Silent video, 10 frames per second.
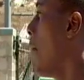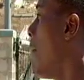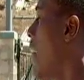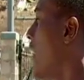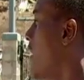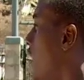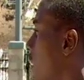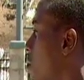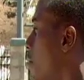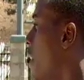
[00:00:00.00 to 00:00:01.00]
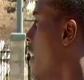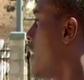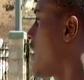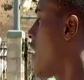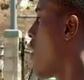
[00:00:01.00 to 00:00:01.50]
bonding
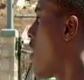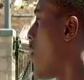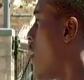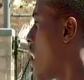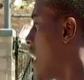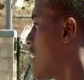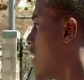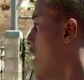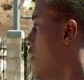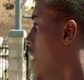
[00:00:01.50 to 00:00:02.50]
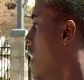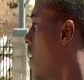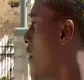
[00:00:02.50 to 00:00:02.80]
experience and hard work at the same time.